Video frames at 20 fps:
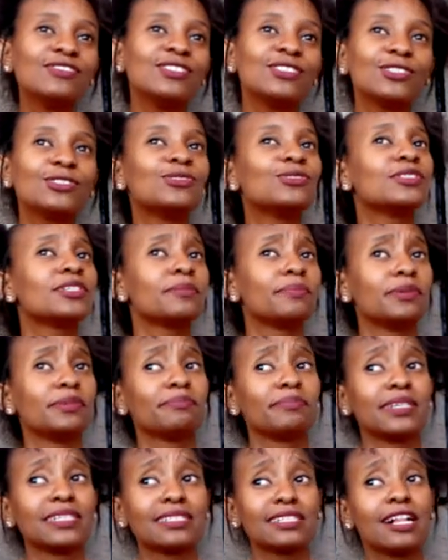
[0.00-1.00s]
good about
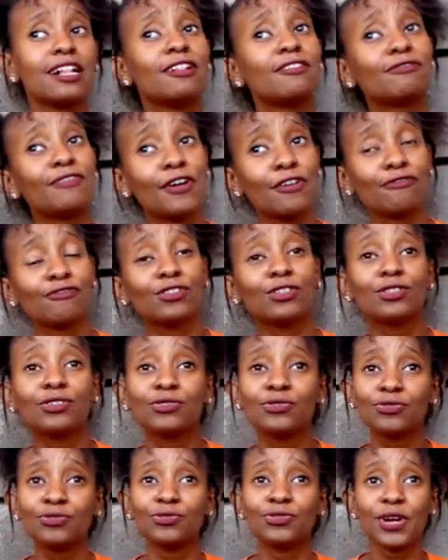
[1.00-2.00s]
myself. I feel
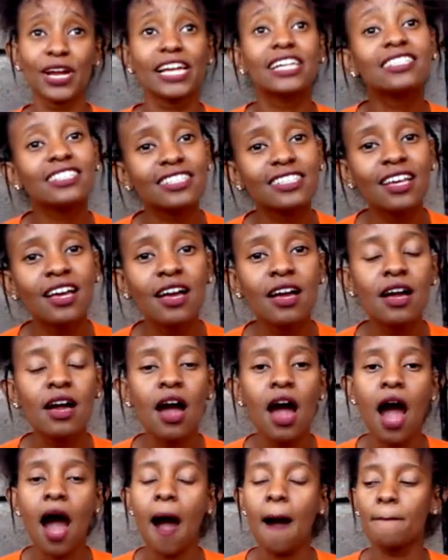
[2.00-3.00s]
great
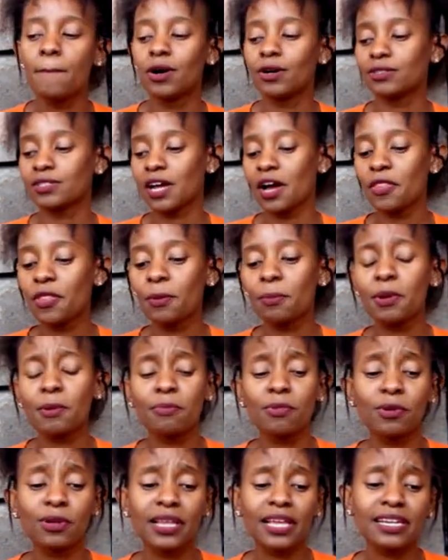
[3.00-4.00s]
about other people,
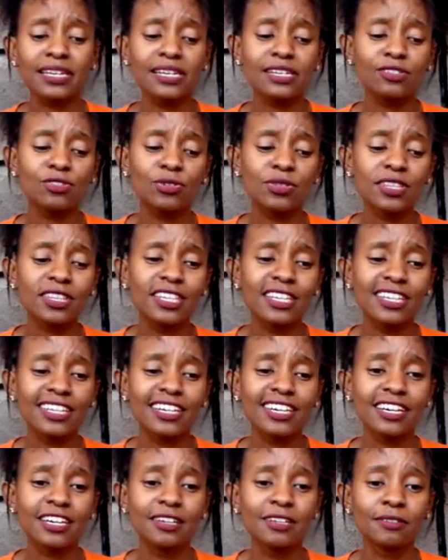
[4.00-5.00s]
and I don't think,
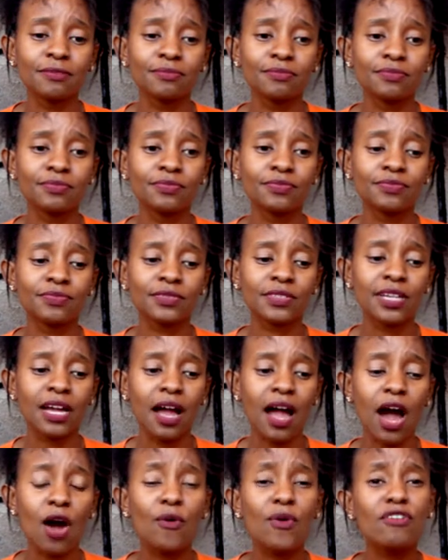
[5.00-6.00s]

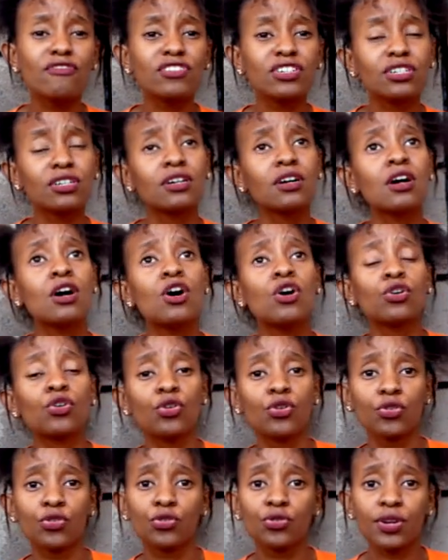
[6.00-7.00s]
however,
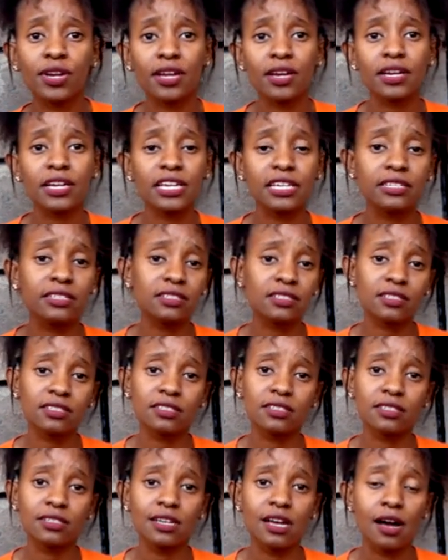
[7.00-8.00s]
Corona is
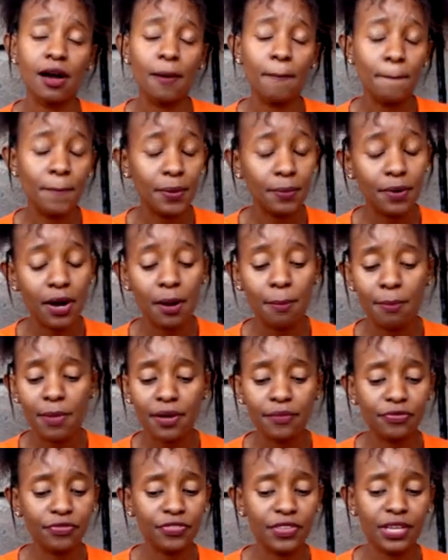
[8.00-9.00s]
a
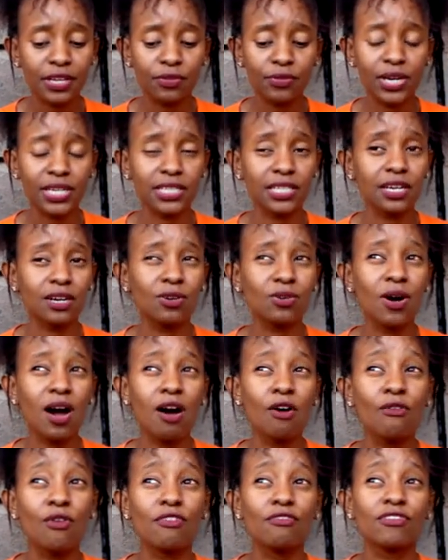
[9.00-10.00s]
bad thing right now.
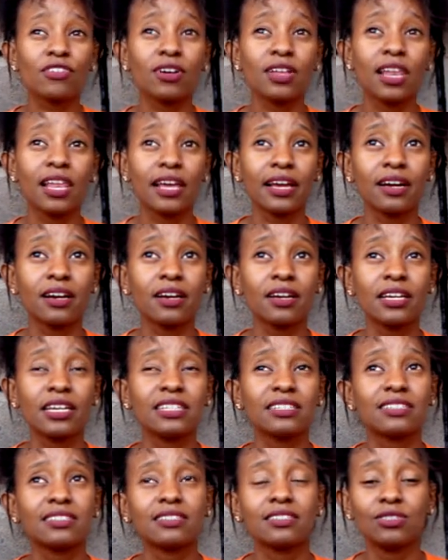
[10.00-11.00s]
However,
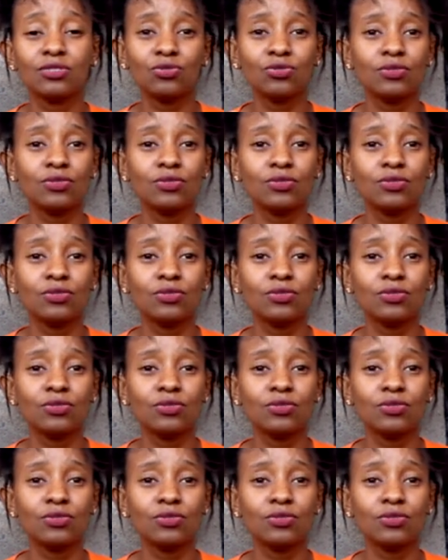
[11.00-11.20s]
it's